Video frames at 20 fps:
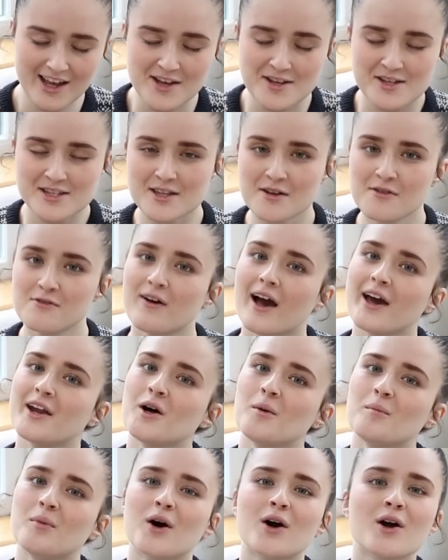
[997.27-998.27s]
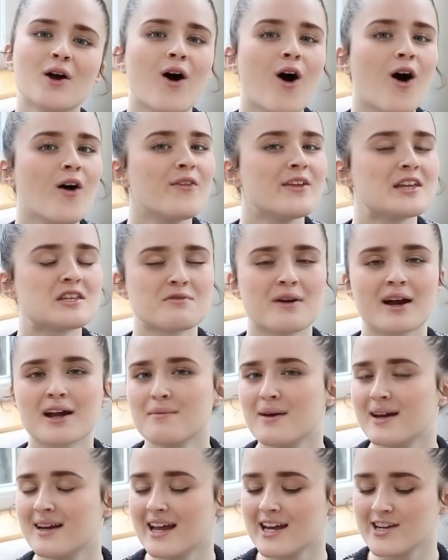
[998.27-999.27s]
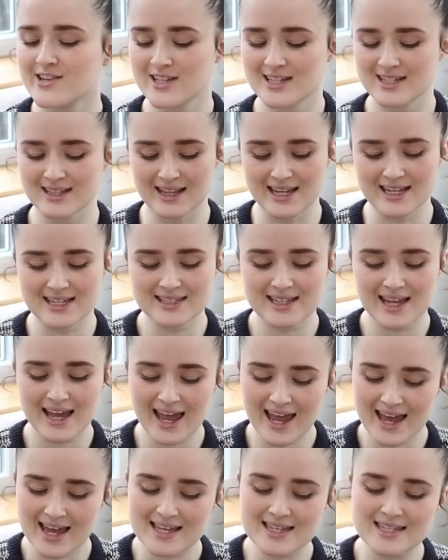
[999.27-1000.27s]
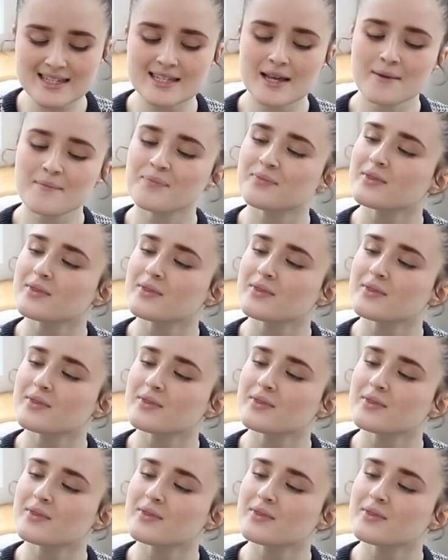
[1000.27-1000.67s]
So the final book on this recommendations list is